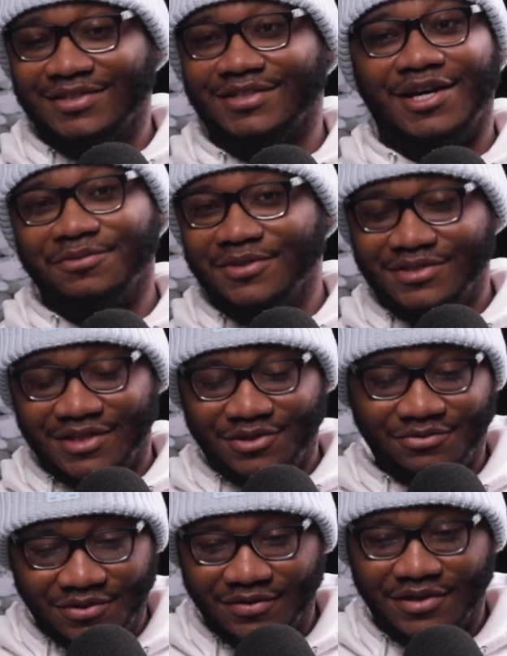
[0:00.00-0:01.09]
Listen, I appreciate you
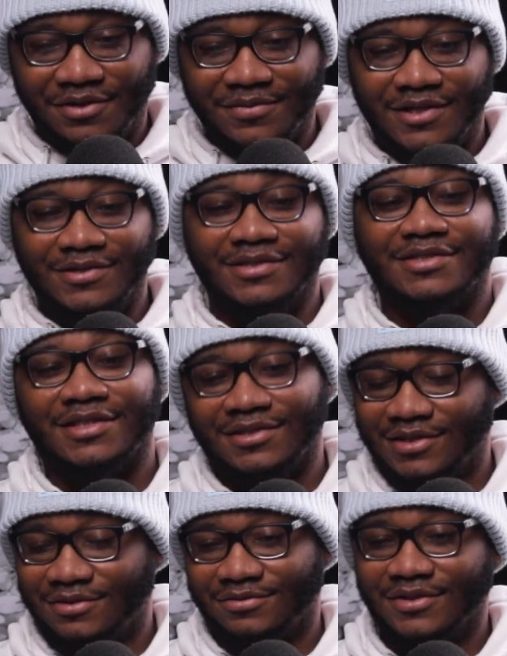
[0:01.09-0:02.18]
for even coming out the second
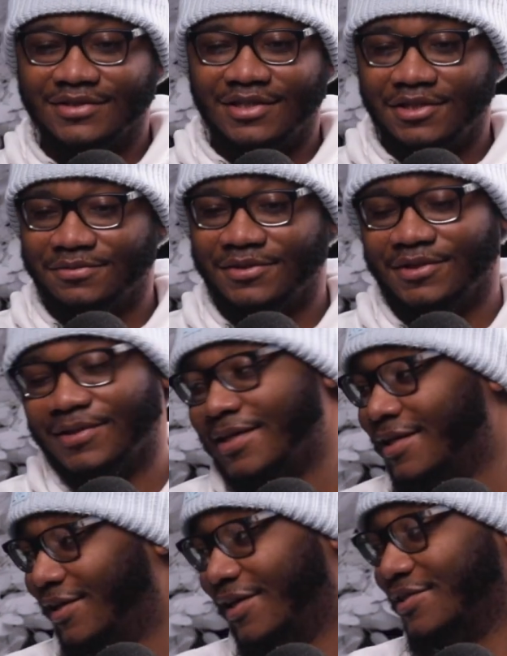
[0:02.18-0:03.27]
time. First time, like
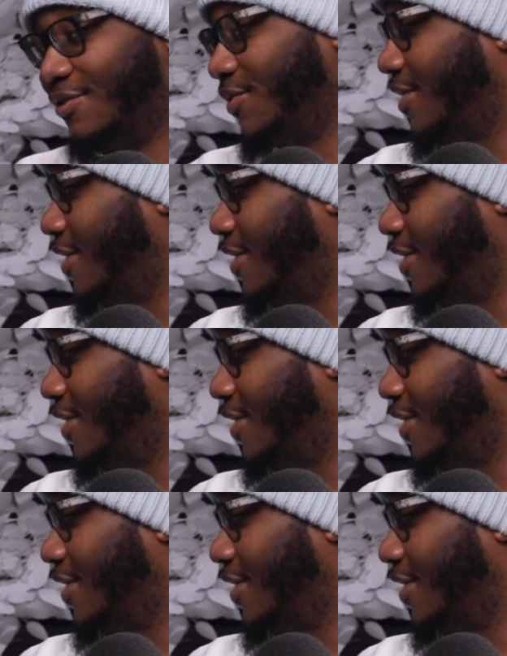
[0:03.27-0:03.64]
I said, we